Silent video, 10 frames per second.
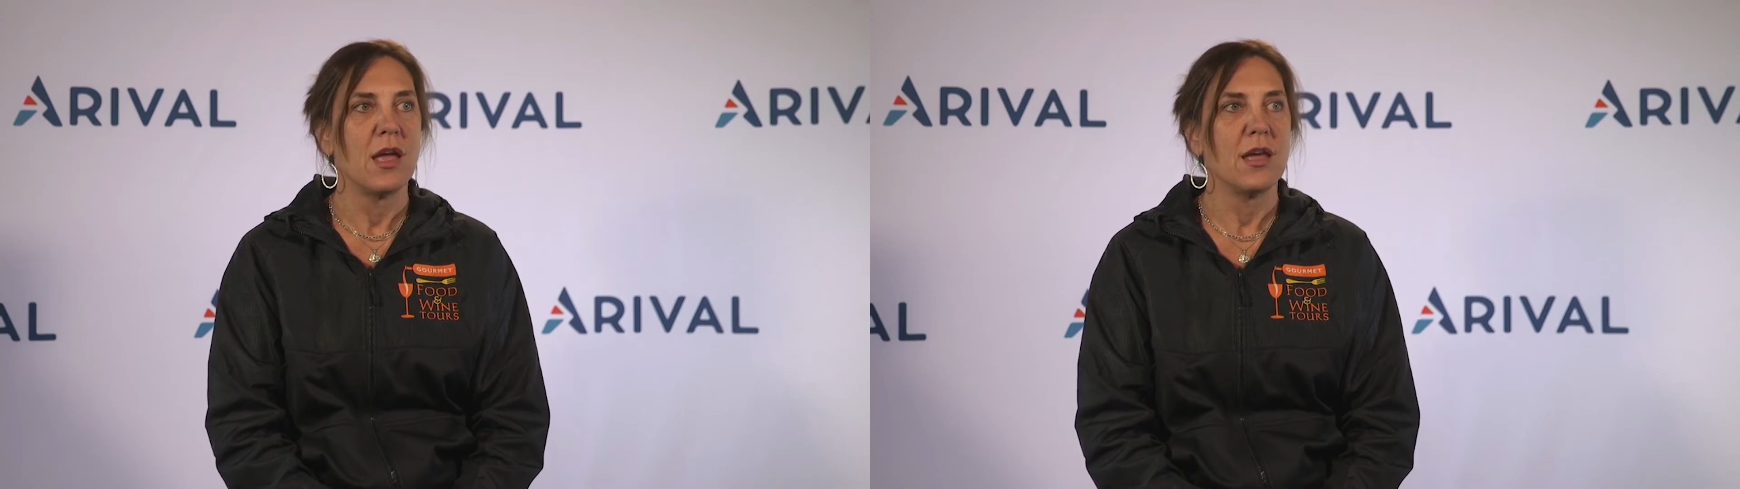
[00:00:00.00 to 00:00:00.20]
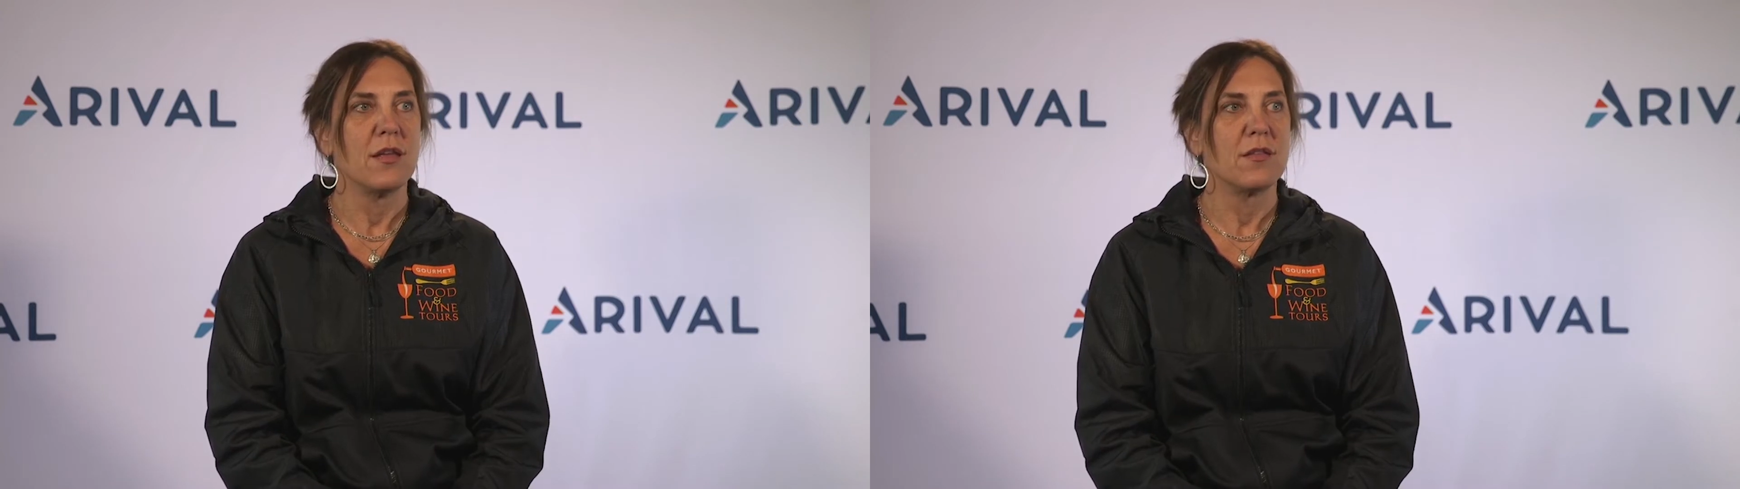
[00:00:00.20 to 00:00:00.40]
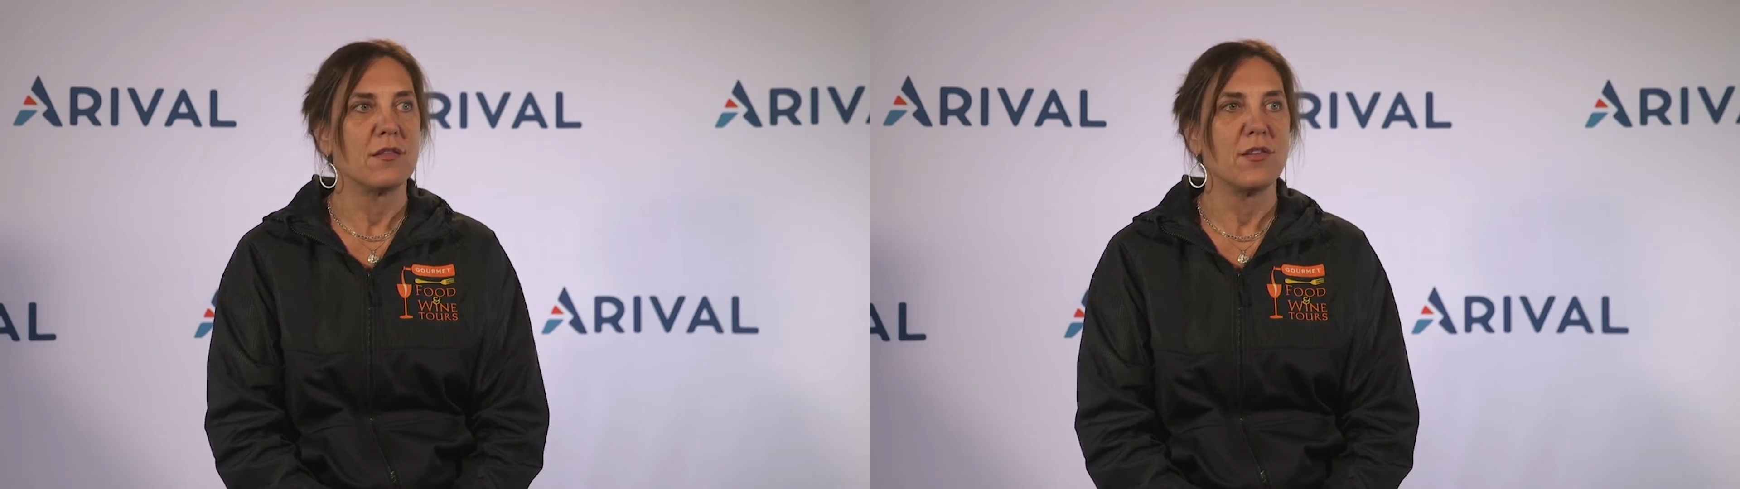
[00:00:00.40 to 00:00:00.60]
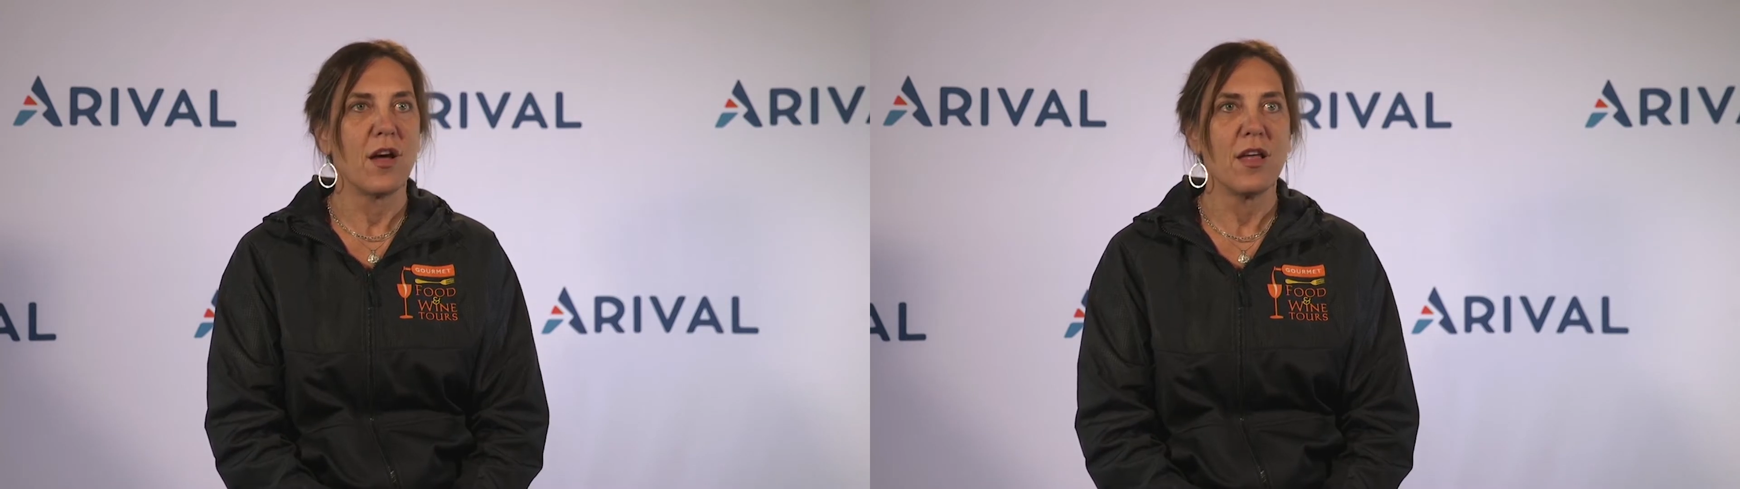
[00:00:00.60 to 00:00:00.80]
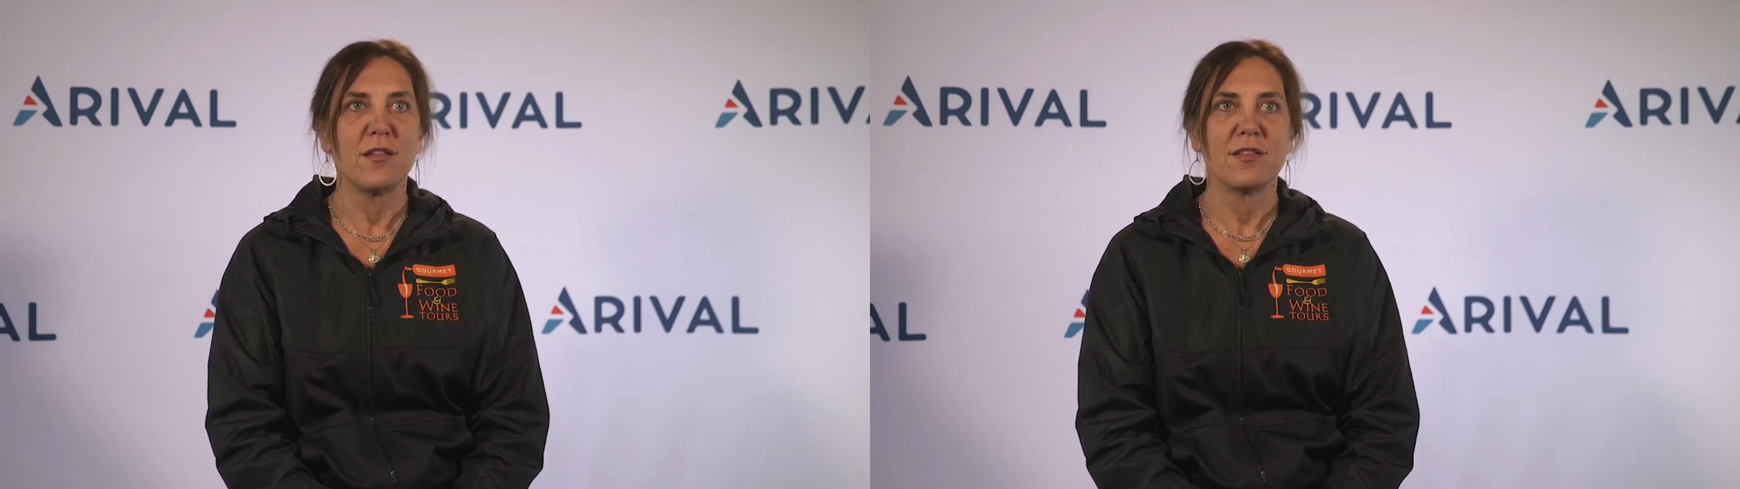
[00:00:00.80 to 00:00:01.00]
is to
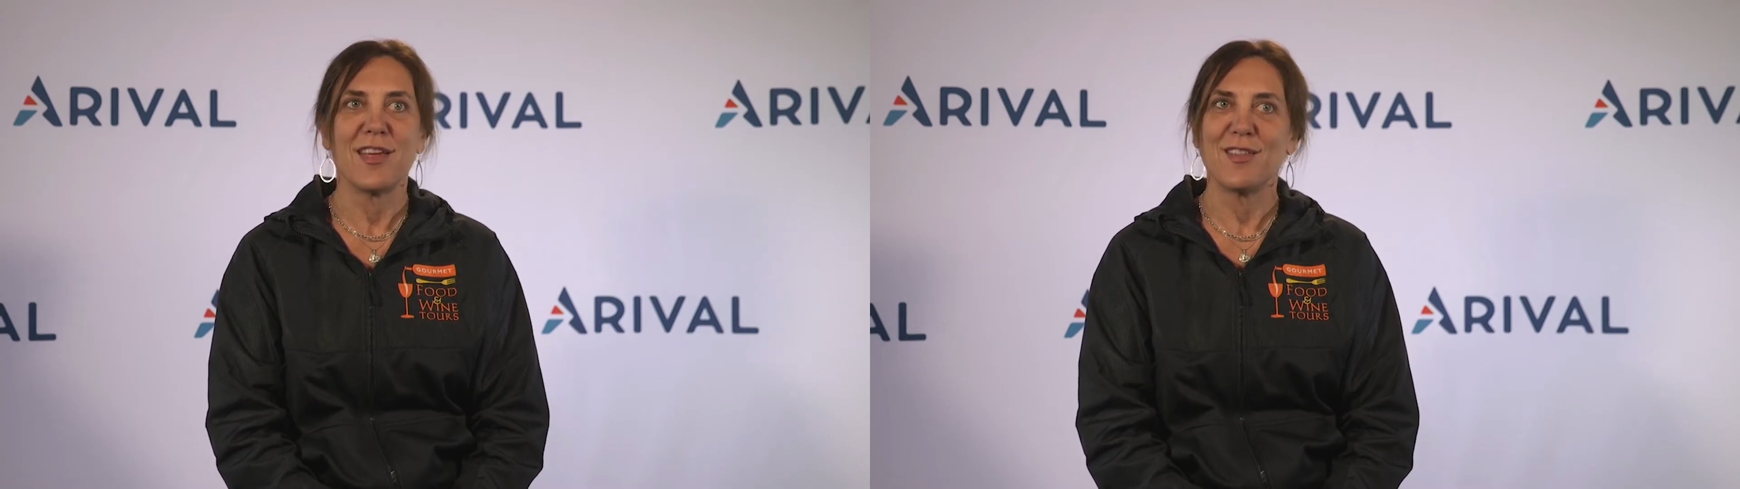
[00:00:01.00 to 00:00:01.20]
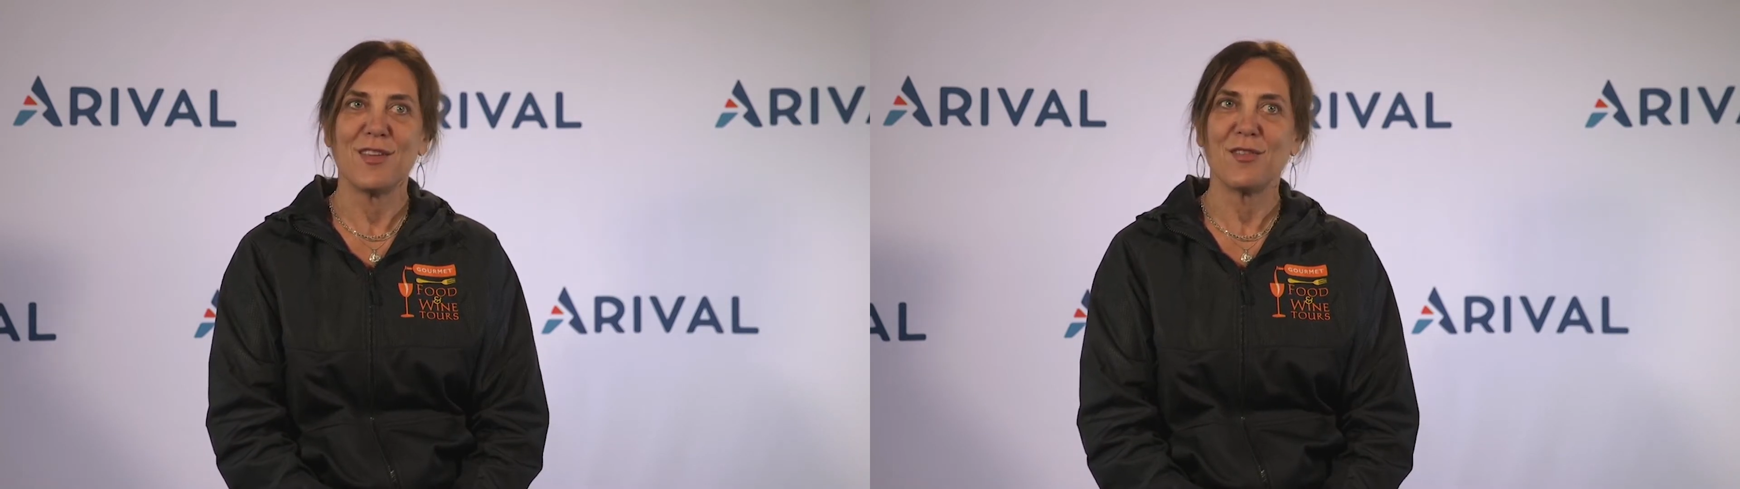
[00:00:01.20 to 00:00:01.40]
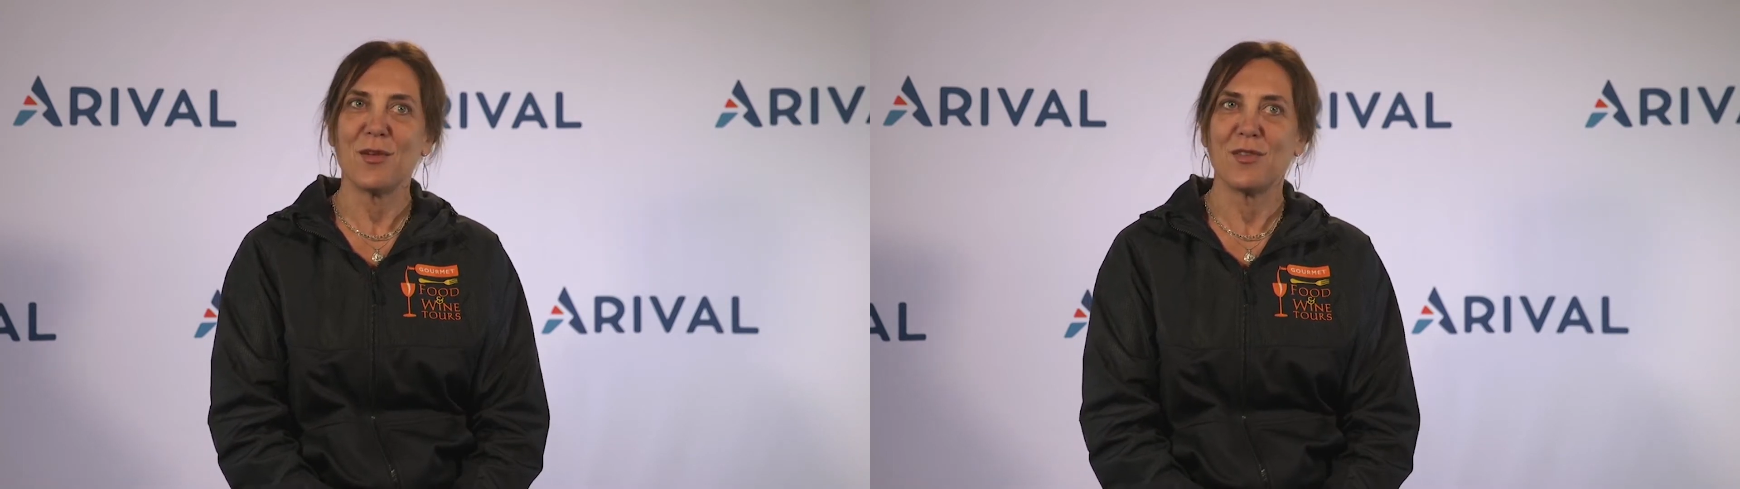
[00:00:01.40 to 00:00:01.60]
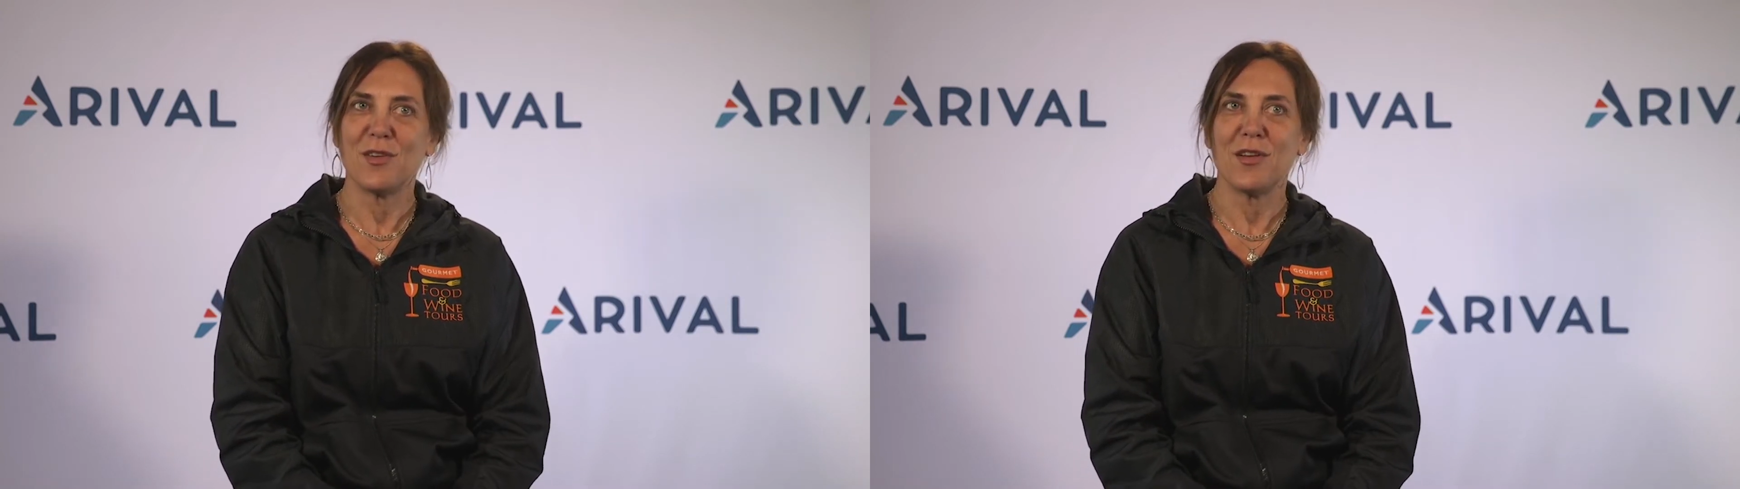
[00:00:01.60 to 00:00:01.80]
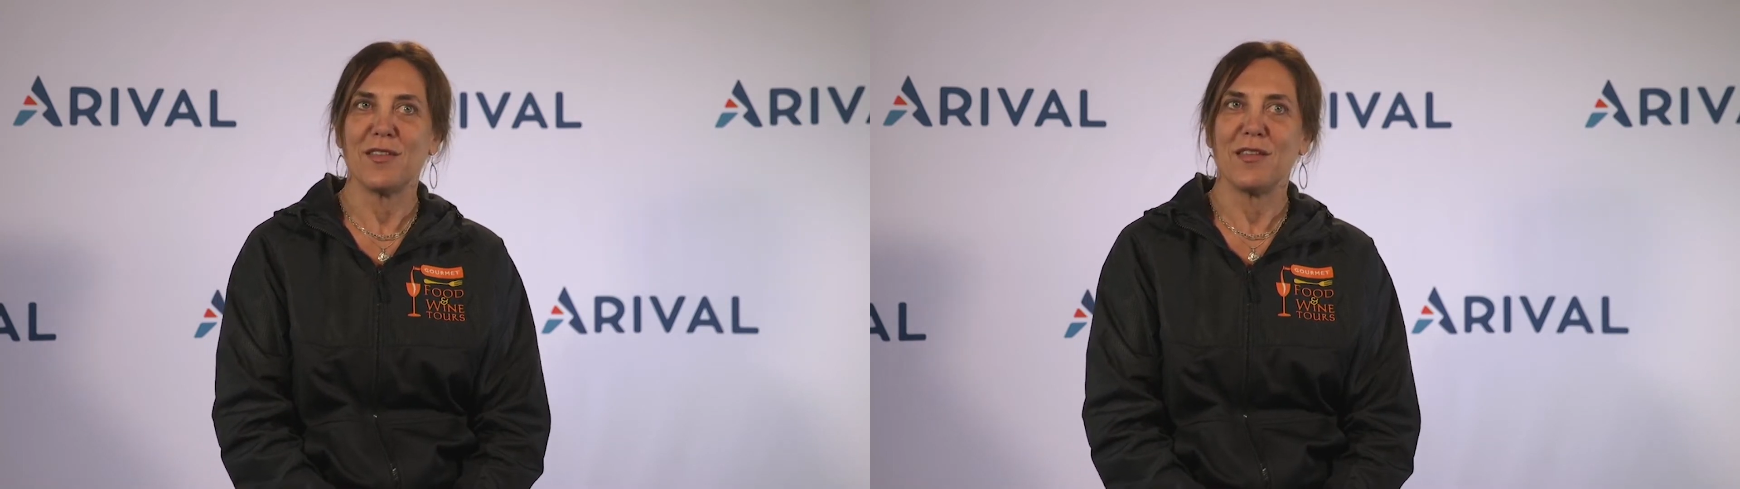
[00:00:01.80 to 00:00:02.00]
not take things so
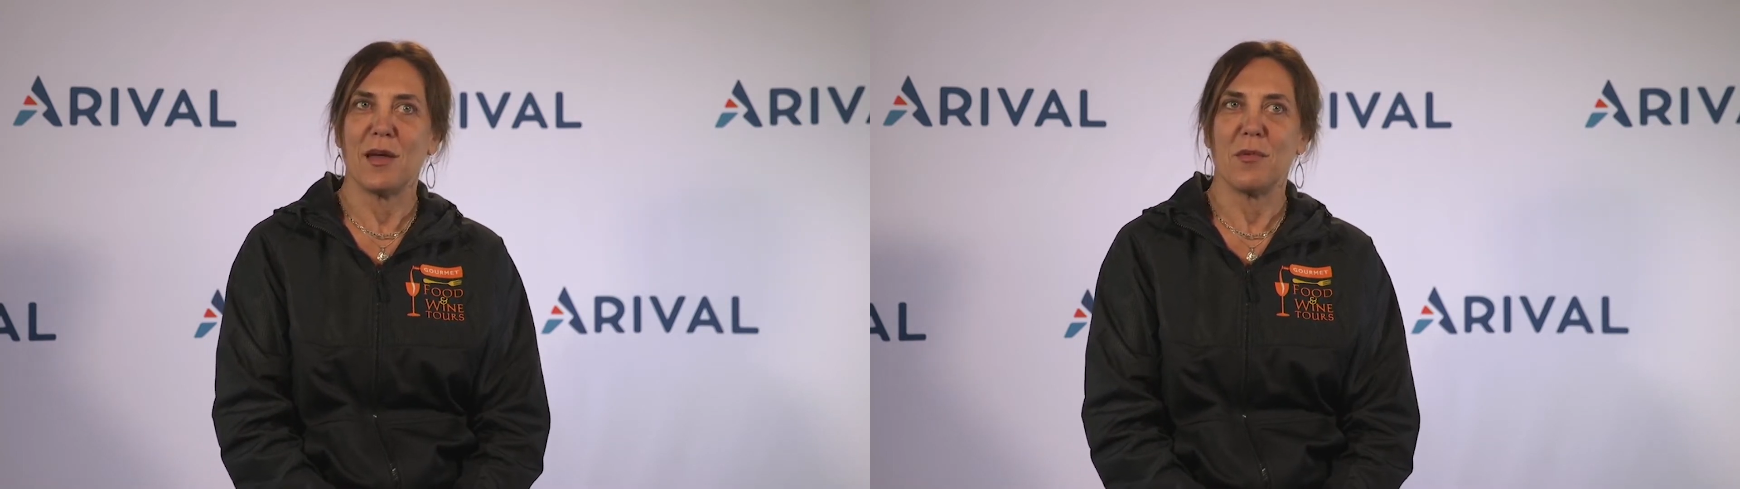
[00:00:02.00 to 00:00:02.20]
seriously.